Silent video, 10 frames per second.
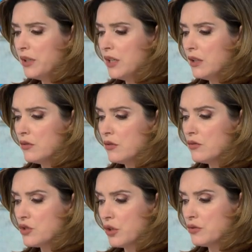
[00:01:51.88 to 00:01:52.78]
many
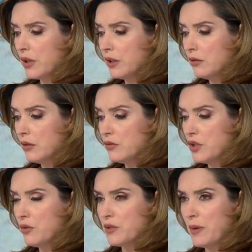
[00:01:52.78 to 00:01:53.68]
children
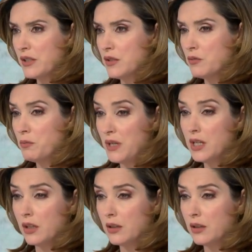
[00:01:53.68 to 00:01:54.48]
do you expect to be